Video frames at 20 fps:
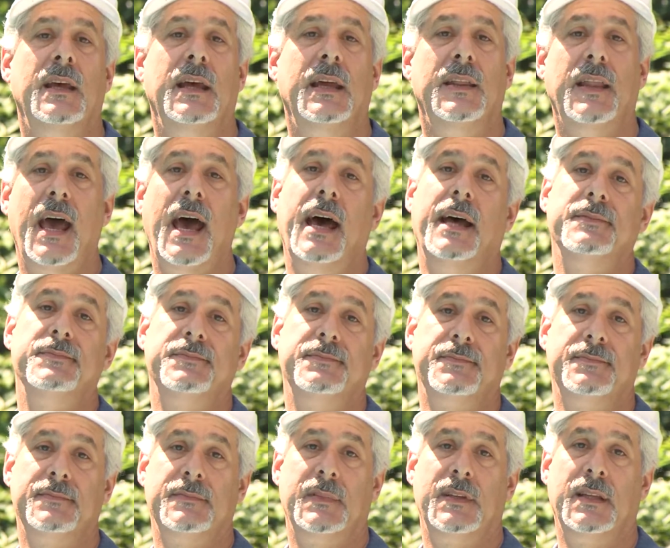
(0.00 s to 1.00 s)
And that
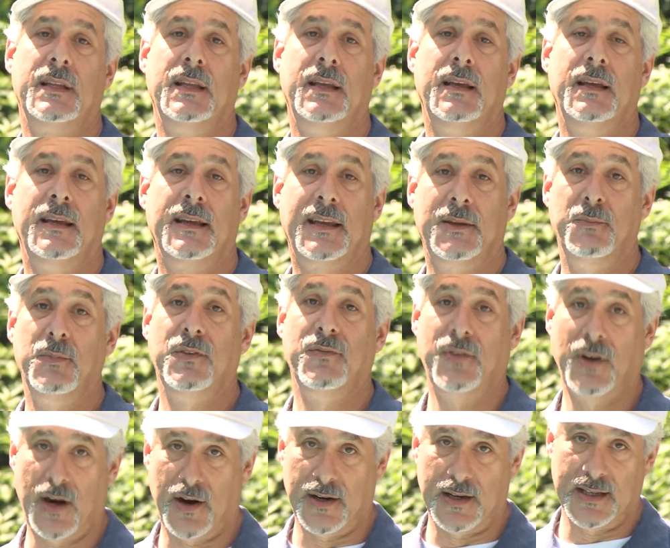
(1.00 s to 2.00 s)
can be
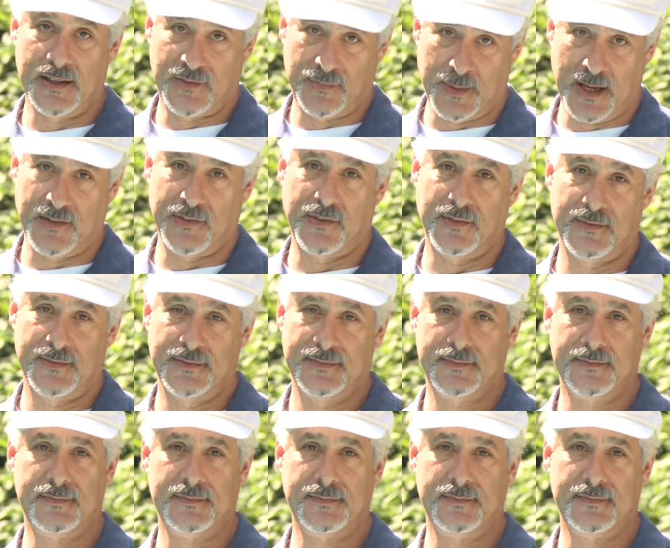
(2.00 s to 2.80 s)
very expensive.